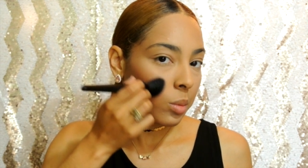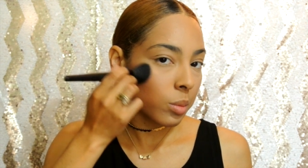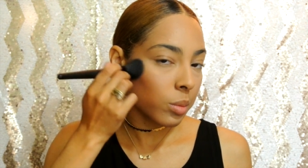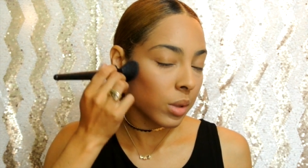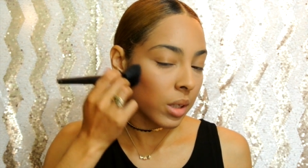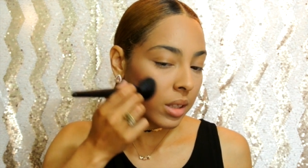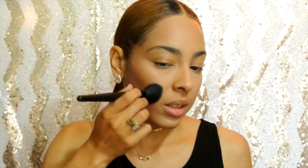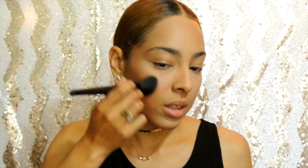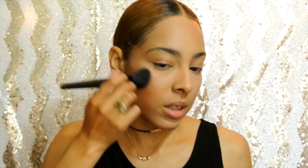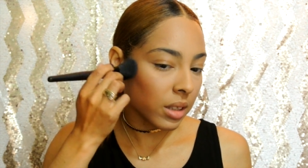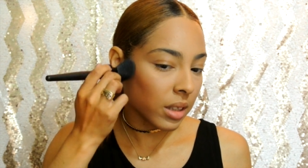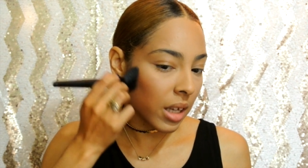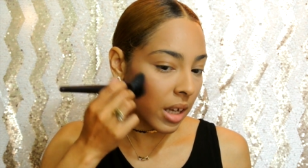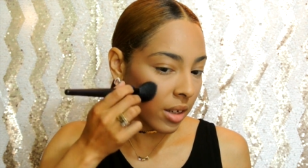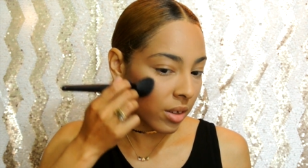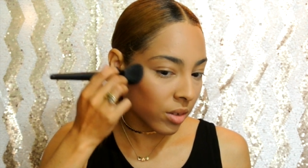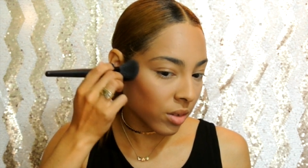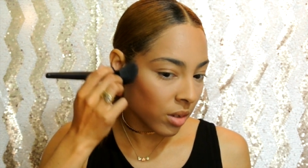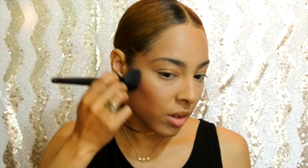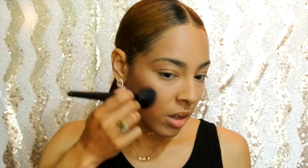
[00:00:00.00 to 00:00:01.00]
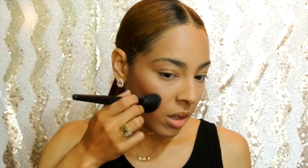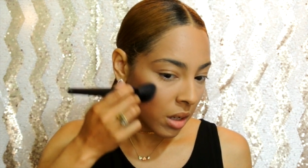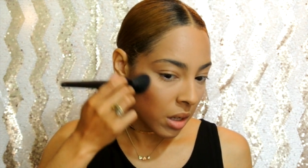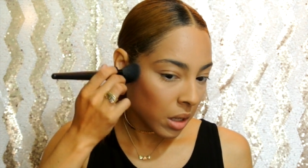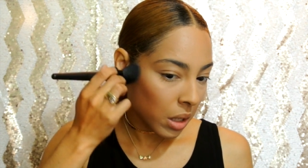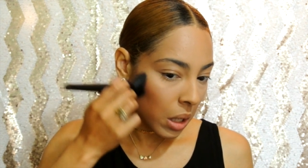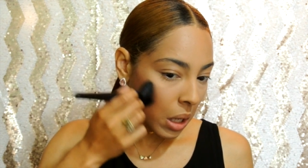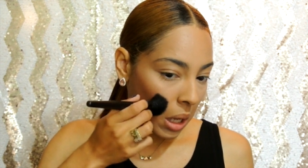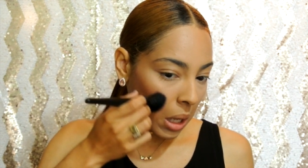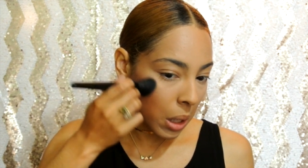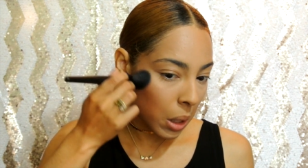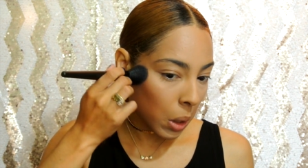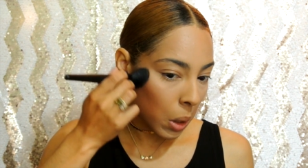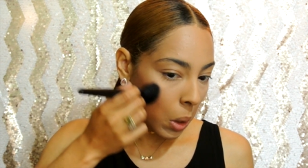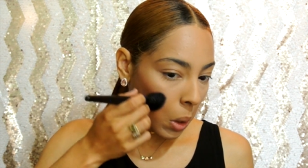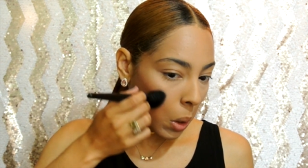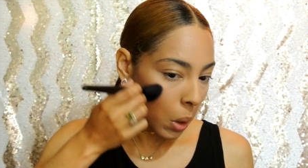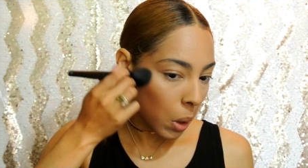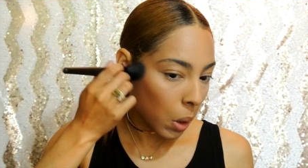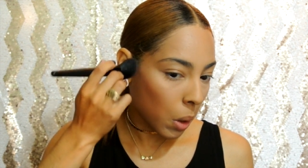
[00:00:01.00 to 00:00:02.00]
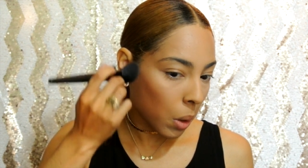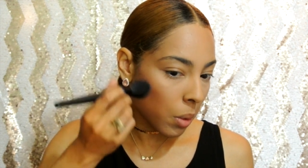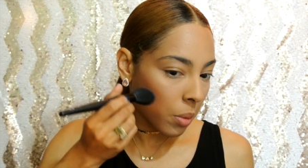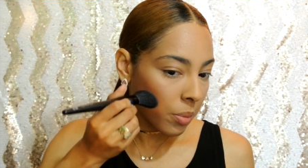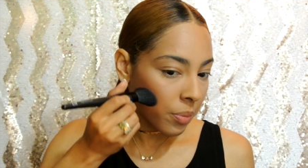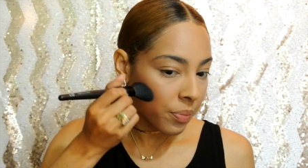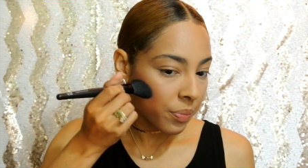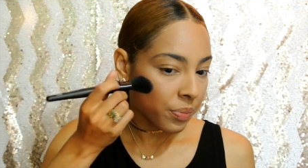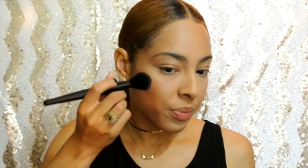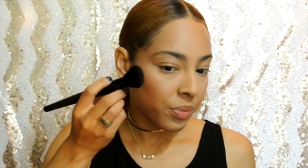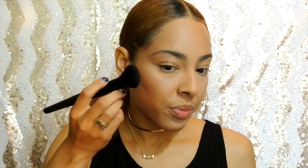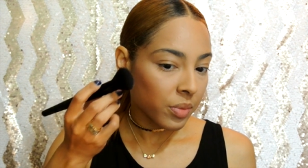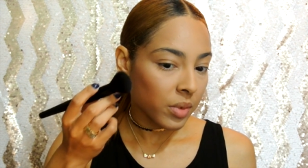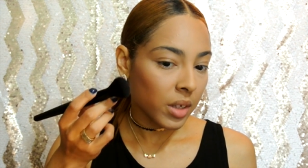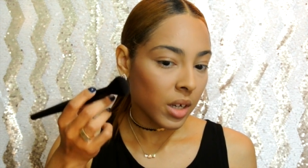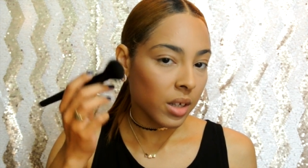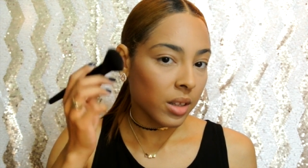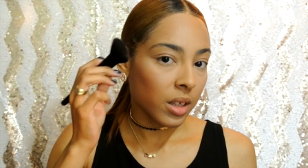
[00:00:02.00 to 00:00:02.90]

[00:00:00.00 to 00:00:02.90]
blending that in. And